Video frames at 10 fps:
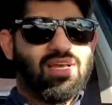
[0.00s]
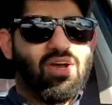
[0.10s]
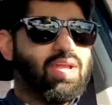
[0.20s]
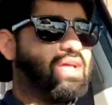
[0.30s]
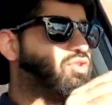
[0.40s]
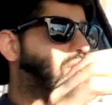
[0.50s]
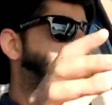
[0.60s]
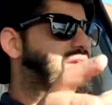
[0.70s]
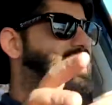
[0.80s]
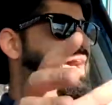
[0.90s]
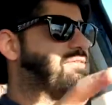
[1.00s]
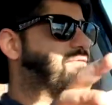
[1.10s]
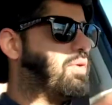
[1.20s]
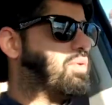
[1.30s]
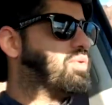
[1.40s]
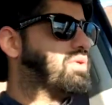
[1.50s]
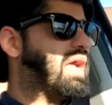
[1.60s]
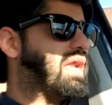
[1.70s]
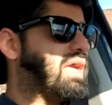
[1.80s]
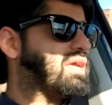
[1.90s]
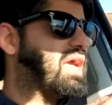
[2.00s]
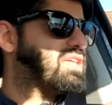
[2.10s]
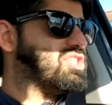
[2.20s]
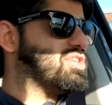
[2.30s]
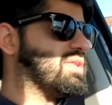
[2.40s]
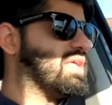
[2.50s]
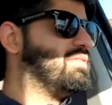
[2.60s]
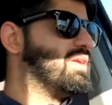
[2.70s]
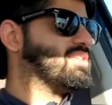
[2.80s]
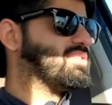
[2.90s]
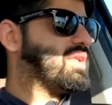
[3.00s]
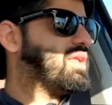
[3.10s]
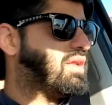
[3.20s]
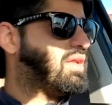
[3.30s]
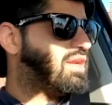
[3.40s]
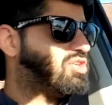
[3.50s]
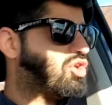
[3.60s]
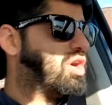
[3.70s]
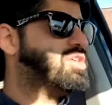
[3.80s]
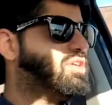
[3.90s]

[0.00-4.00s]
Okay, so I've never had a phone that I can actually just leave and just let it charge.